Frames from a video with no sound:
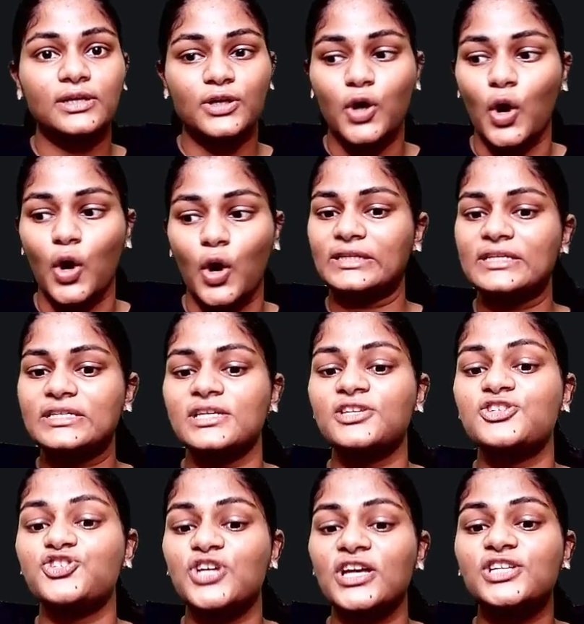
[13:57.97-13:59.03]
coil. This is
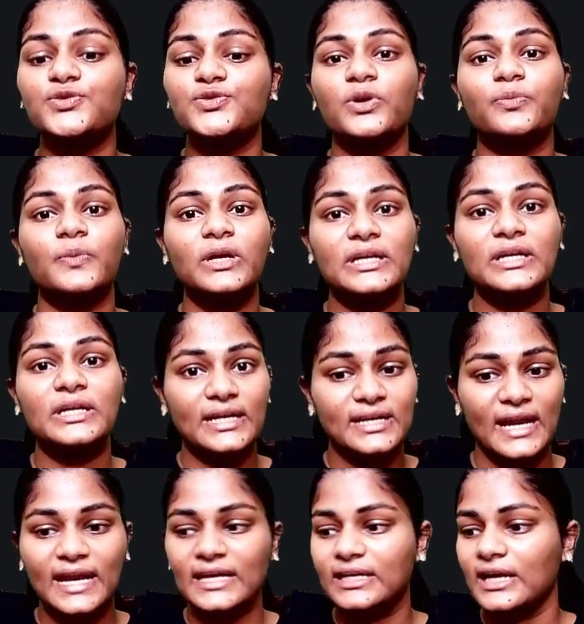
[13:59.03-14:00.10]
just what we did
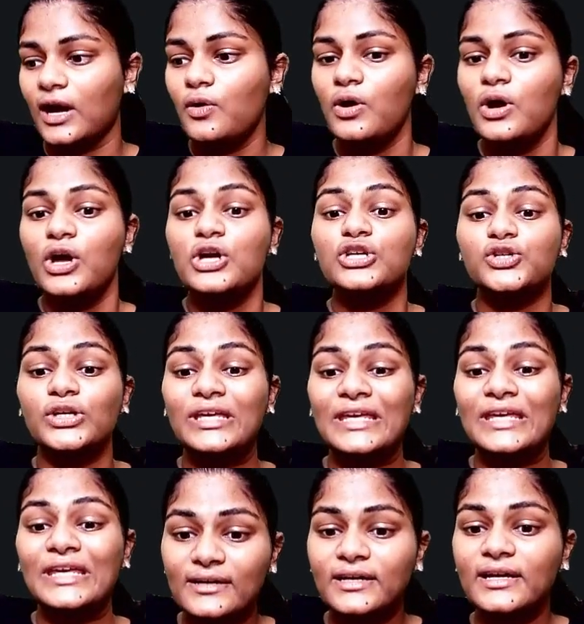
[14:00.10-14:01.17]
right now. So
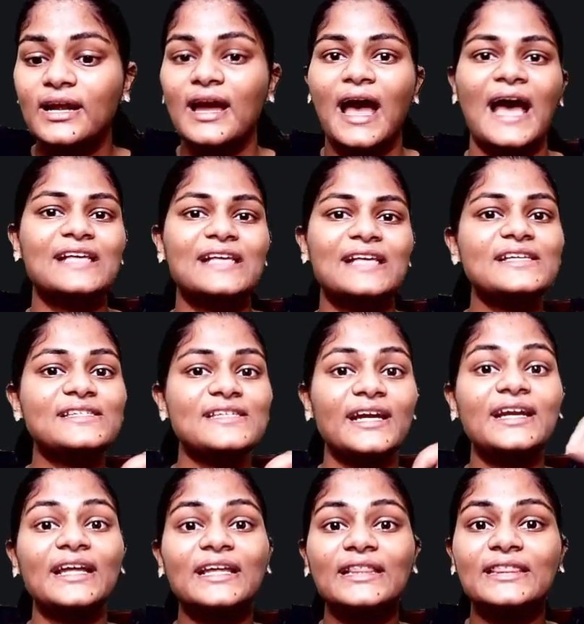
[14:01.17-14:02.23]
here, as I said
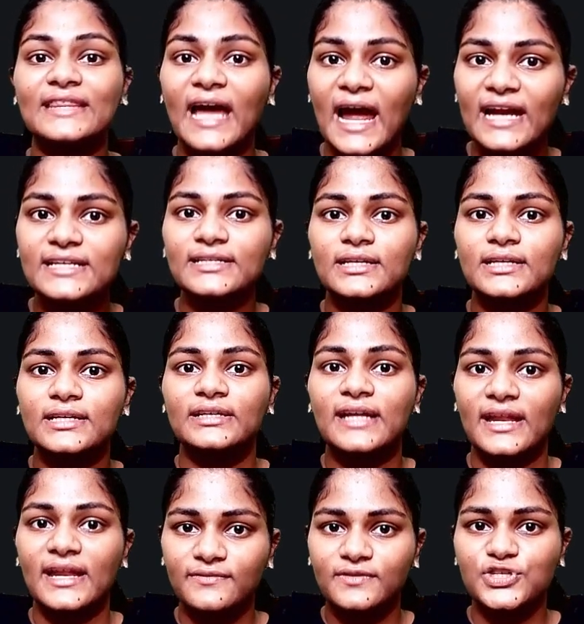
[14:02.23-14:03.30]
in that
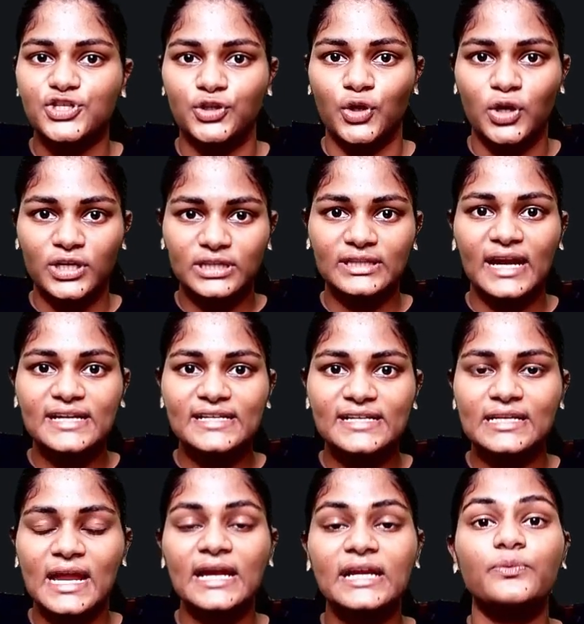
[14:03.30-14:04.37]
derivation or in that
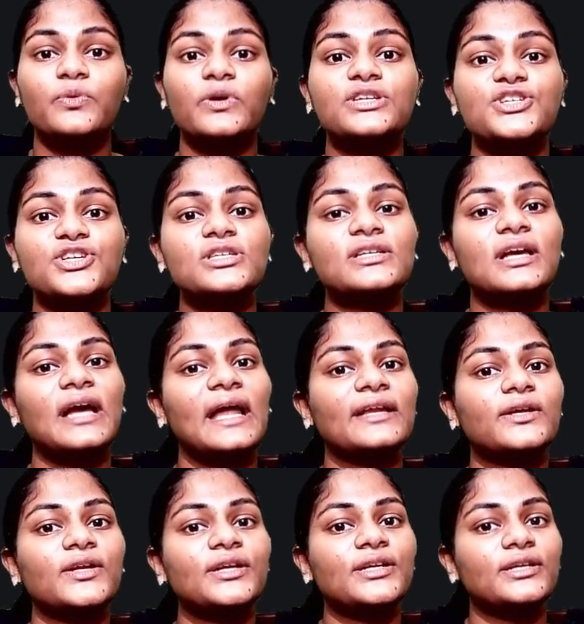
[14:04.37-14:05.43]
slide, we just
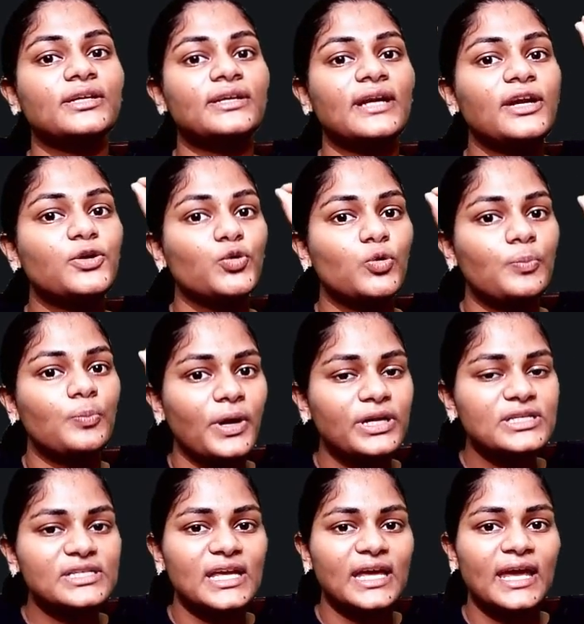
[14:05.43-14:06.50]
calculated it at 2 points
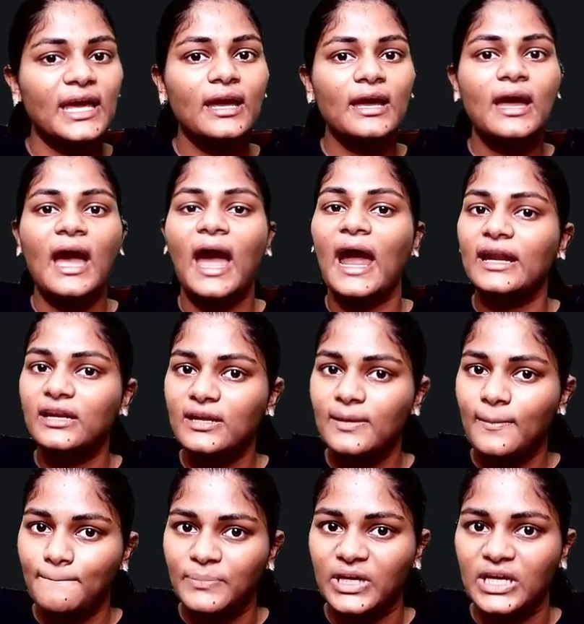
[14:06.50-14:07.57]
A and
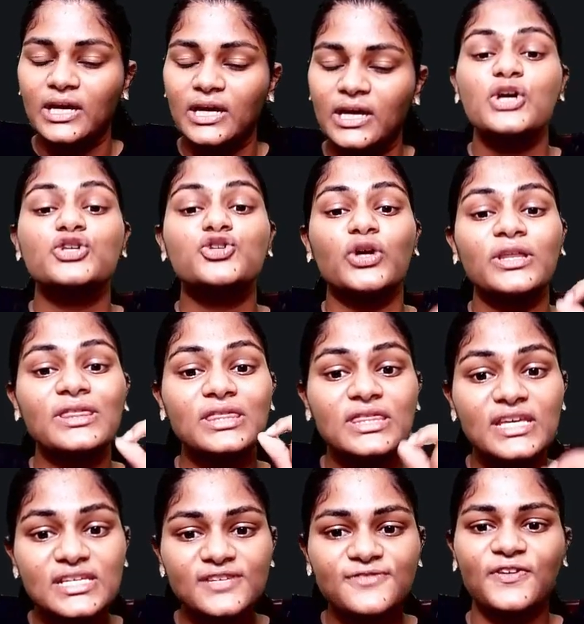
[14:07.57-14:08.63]
B. So in
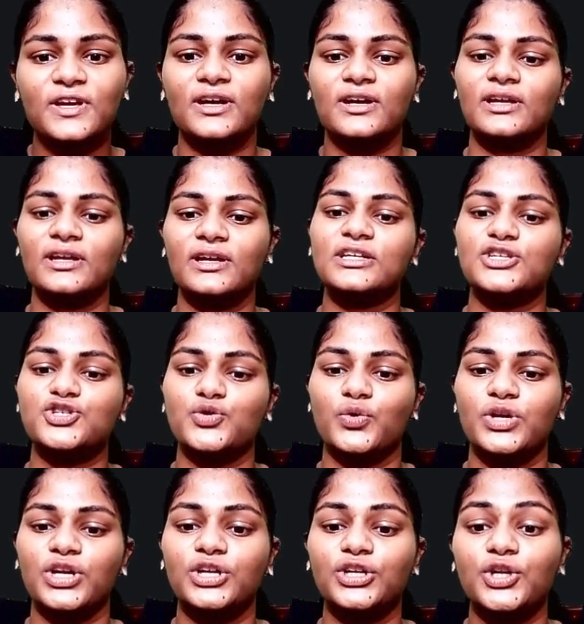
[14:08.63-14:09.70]
this figure, it is showing
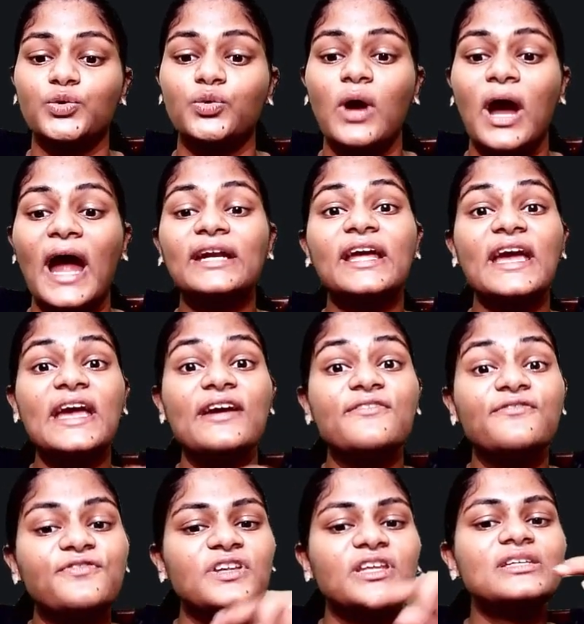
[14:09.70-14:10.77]
it to you at
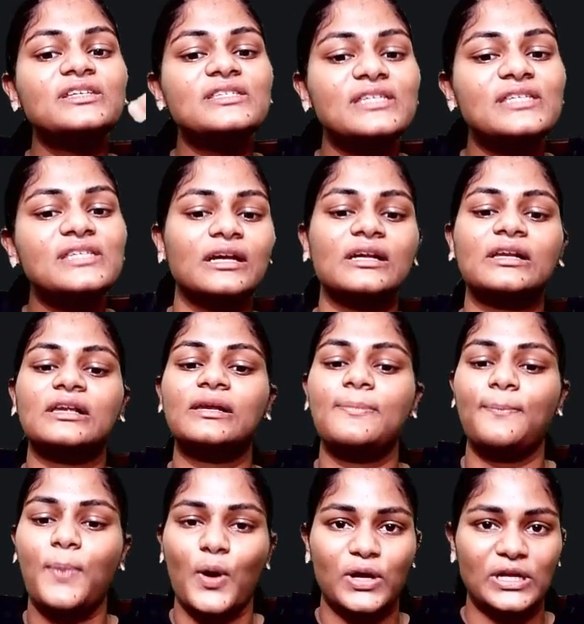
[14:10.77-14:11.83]
every single
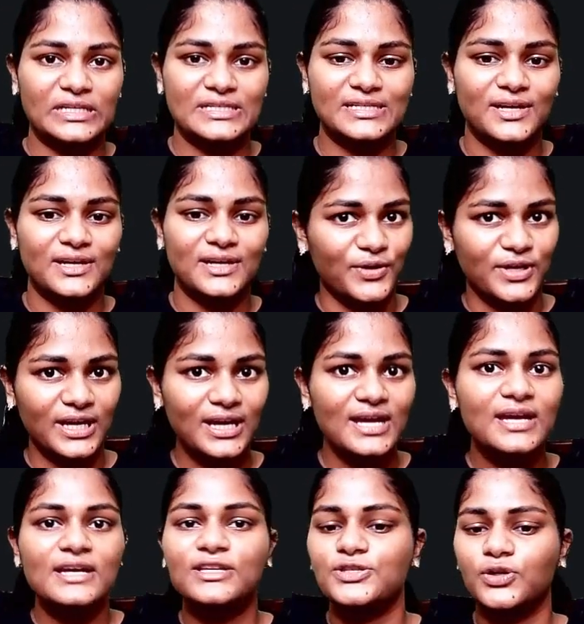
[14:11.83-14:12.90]
point. Okay.
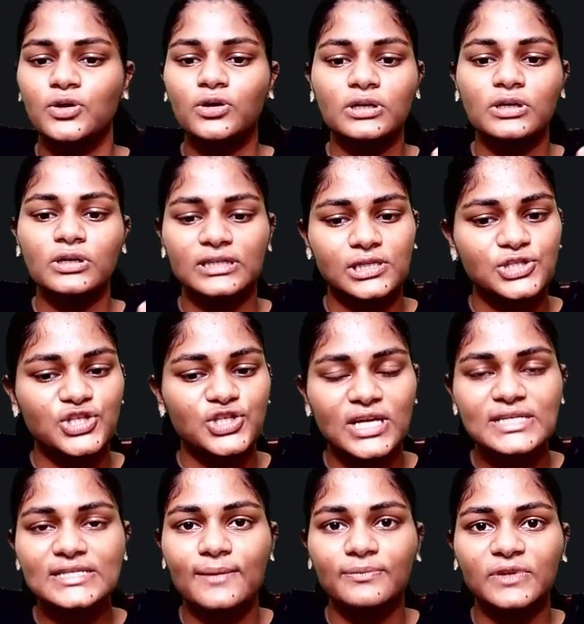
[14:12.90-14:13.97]
So this is just
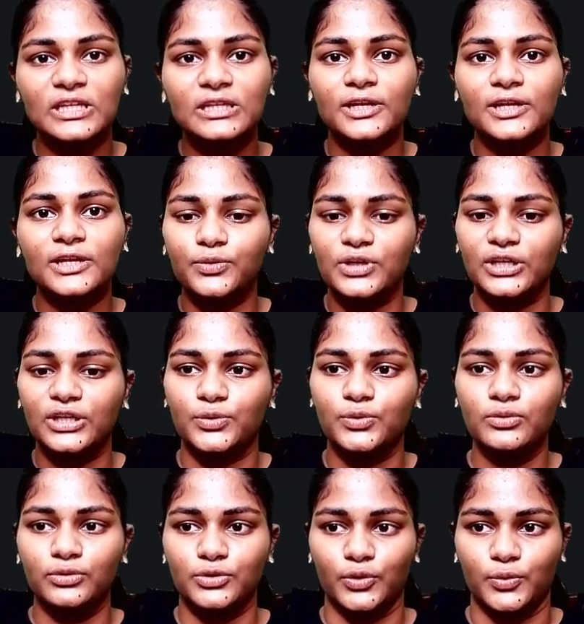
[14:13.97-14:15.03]
something that you need to
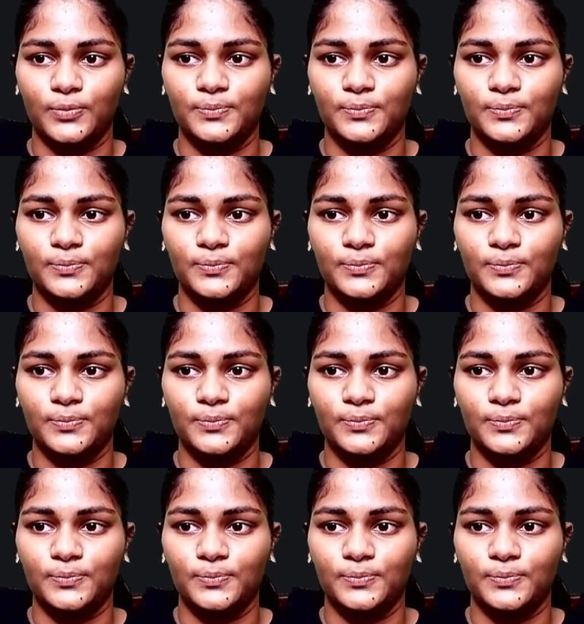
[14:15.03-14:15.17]
know.